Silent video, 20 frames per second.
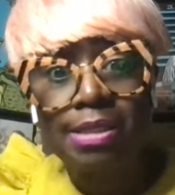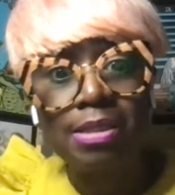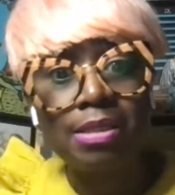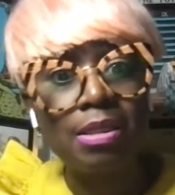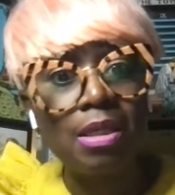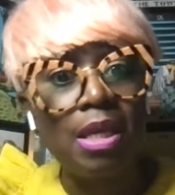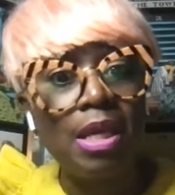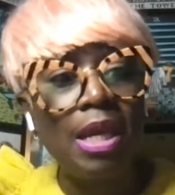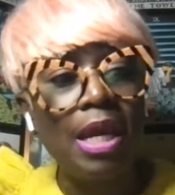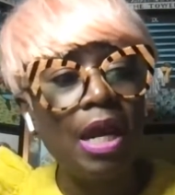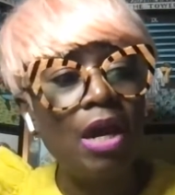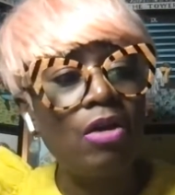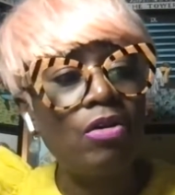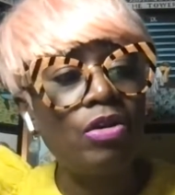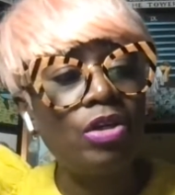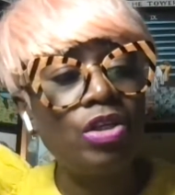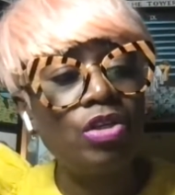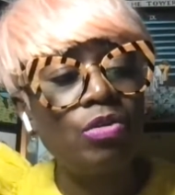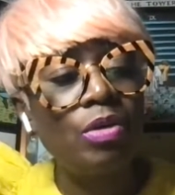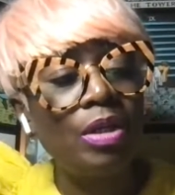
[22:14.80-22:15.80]
thoughts.
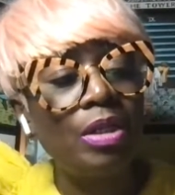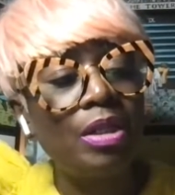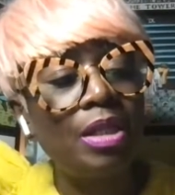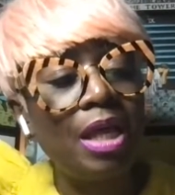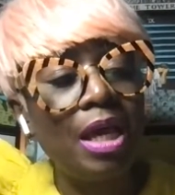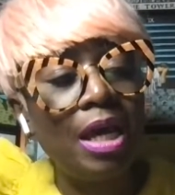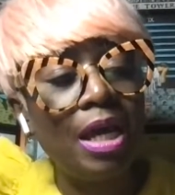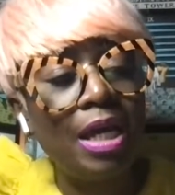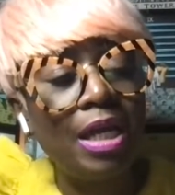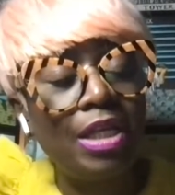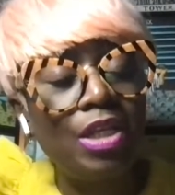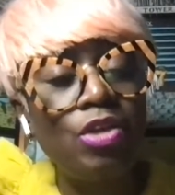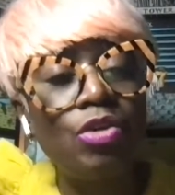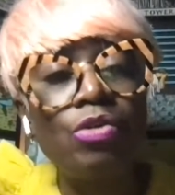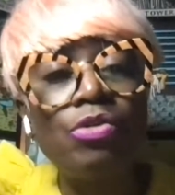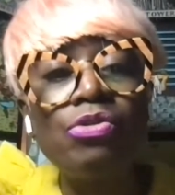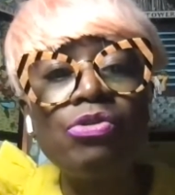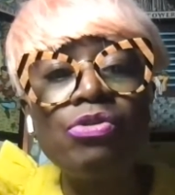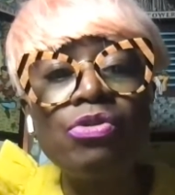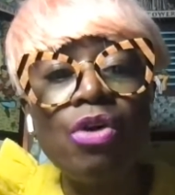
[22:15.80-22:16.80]
How can you
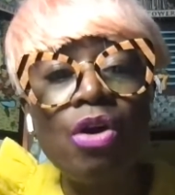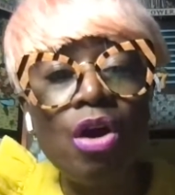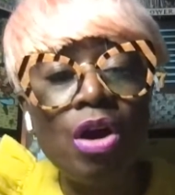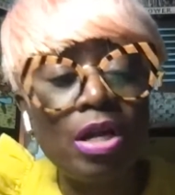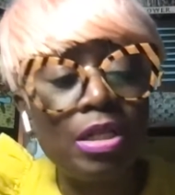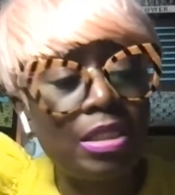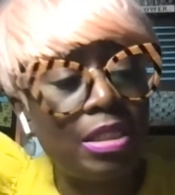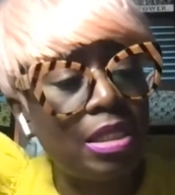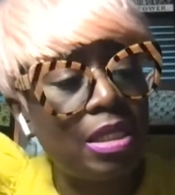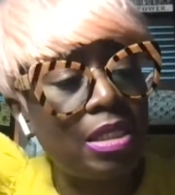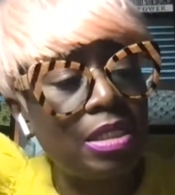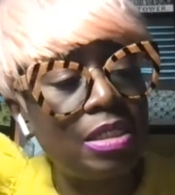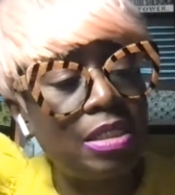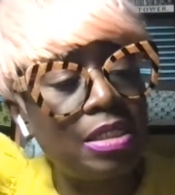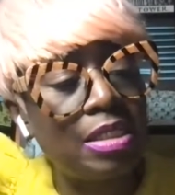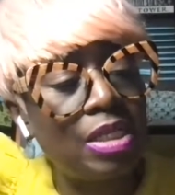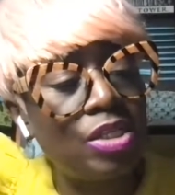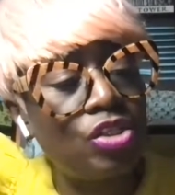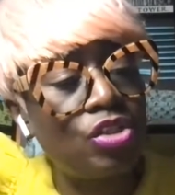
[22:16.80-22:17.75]
align your thoughts